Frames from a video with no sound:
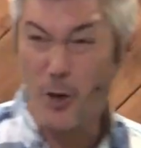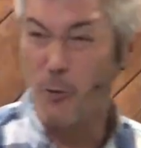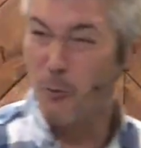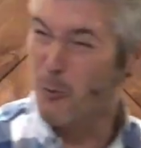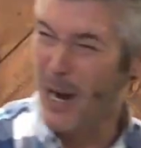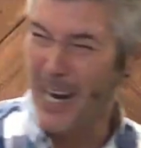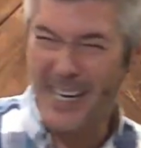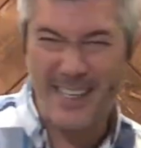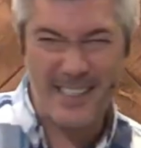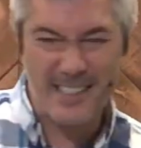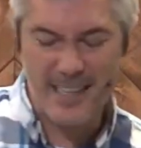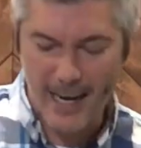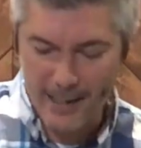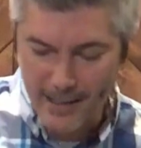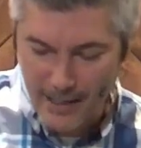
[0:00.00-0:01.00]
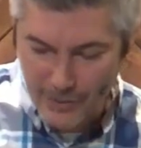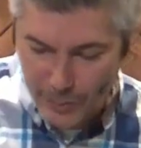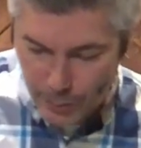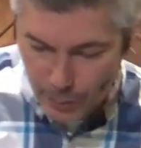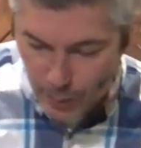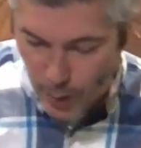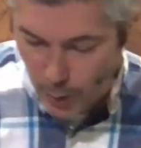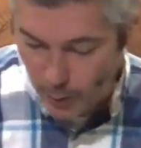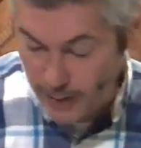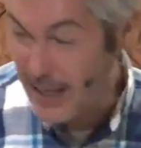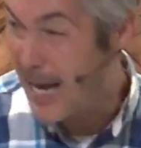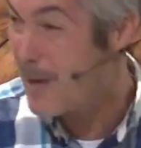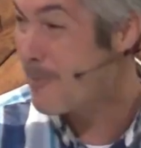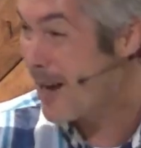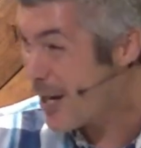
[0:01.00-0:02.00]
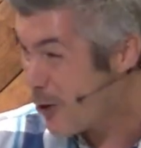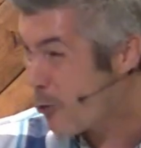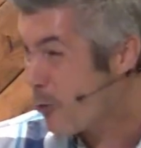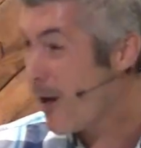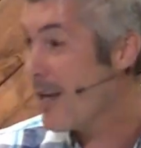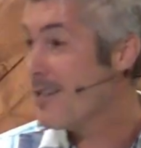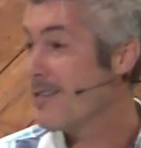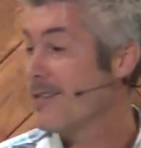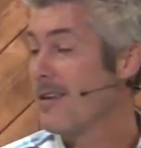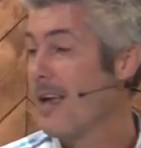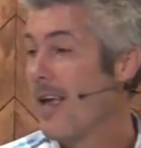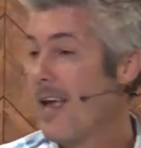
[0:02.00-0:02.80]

reconcile us to a holy God by grace